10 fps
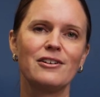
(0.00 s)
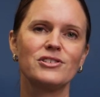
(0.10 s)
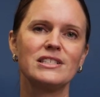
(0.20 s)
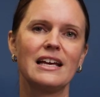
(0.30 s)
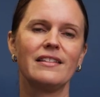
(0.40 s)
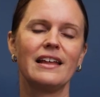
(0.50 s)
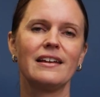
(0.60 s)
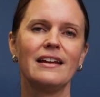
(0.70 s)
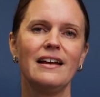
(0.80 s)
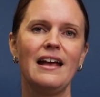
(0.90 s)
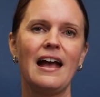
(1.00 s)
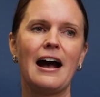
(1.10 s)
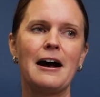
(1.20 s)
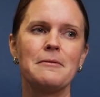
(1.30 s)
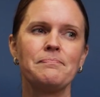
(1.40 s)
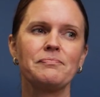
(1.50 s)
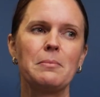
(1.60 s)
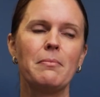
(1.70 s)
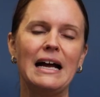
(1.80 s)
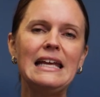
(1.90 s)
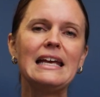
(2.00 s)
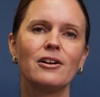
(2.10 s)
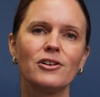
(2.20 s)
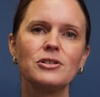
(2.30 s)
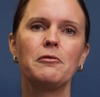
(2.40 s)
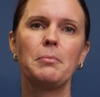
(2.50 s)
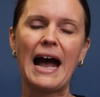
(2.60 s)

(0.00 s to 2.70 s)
understand that um, money can also have